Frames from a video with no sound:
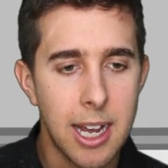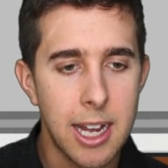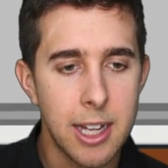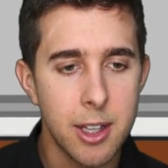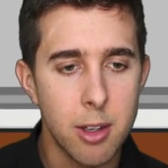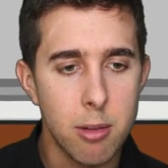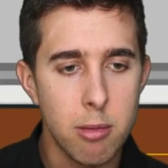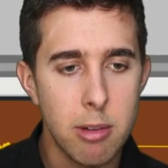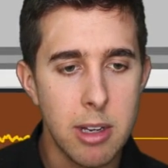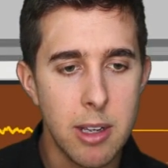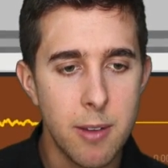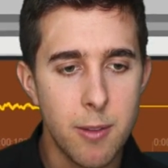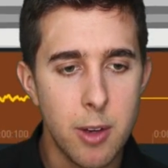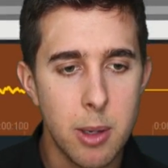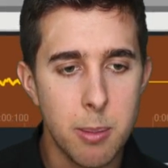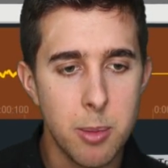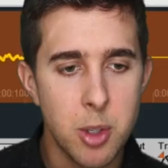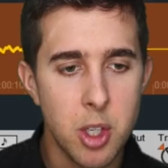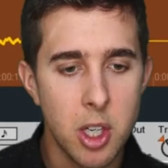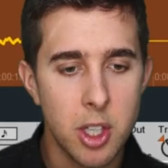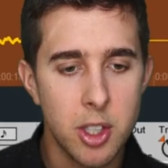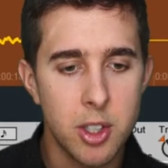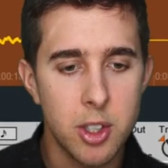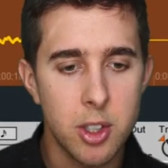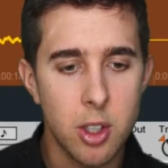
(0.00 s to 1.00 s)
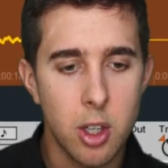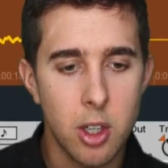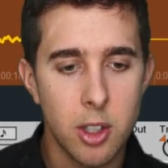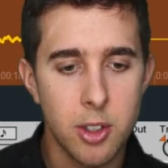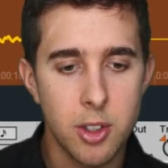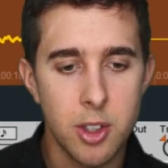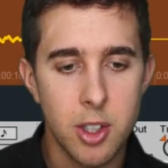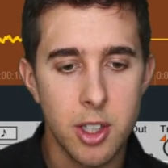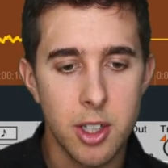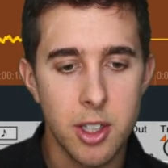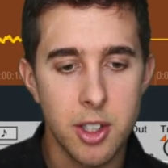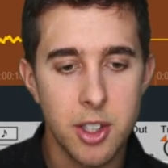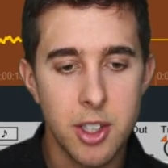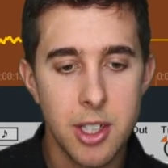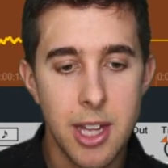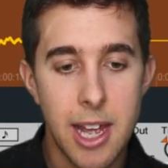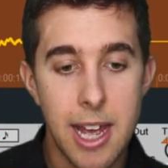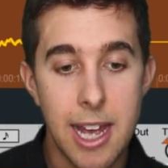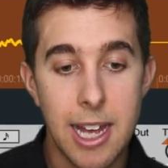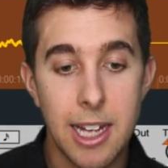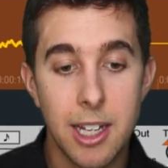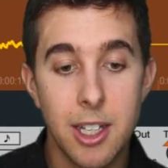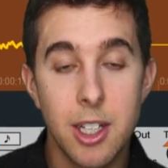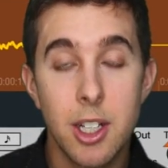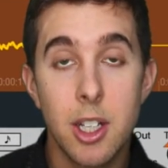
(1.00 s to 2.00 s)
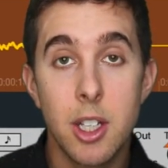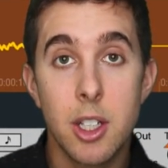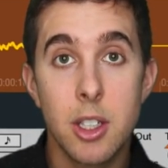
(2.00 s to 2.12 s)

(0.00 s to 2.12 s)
add a reverb just onto the snare.